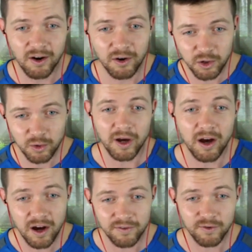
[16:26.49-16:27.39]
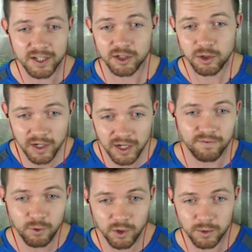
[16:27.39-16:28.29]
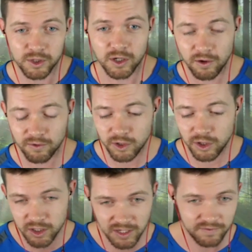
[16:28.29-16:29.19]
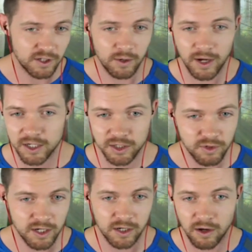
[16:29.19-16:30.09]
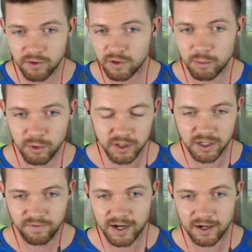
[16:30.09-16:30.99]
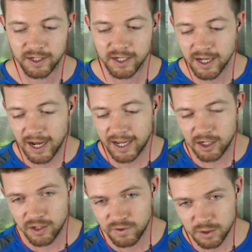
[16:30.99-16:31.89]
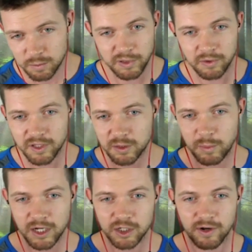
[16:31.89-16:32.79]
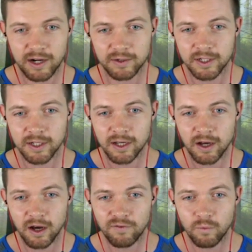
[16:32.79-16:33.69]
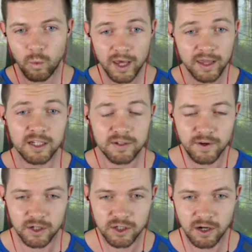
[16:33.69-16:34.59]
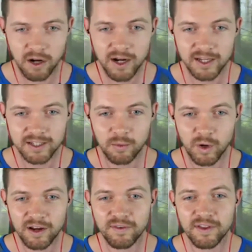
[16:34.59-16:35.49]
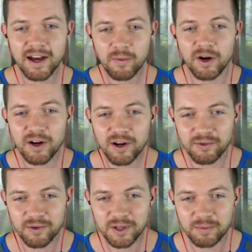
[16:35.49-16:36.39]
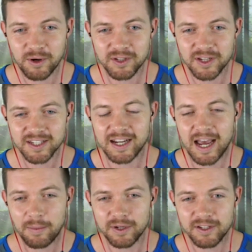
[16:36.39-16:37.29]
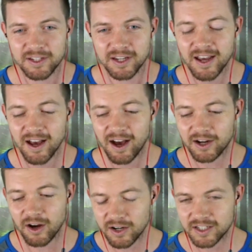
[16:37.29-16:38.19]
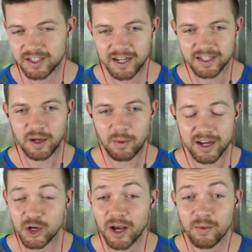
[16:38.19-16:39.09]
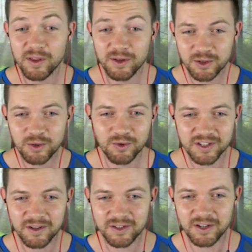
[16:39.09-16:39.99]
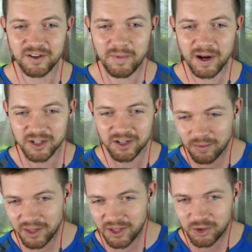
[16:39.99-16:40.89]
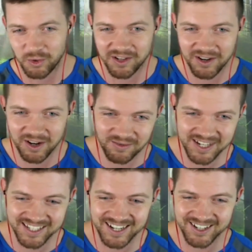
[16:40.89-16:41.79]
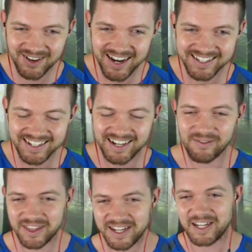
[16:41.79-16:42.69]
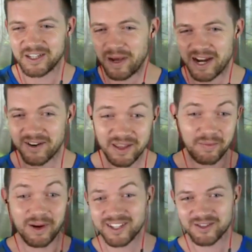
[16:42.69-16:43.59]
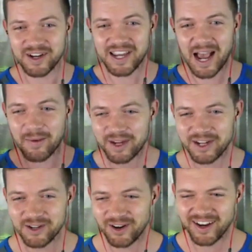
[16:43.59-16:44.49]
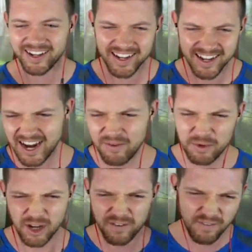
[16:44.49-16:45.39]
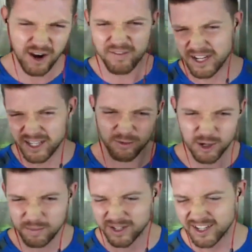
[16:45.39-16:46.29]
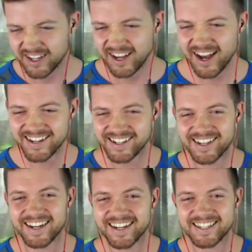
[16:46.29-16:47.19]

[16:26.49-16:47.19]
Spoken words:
on your behalf, right? It's doing it for you as you go through. You just have to know how to screen and go through and pull the stuff out. And then you've just built this picture out of where the dysfunction lies. And when I go through this process and it happens, I kind of take a step and you get one of those cool results like you've mentioned, like where the joint kind of recentrates and everything gets better and the person's really happy and you're like, everyone's high-fiving in the room. And you take a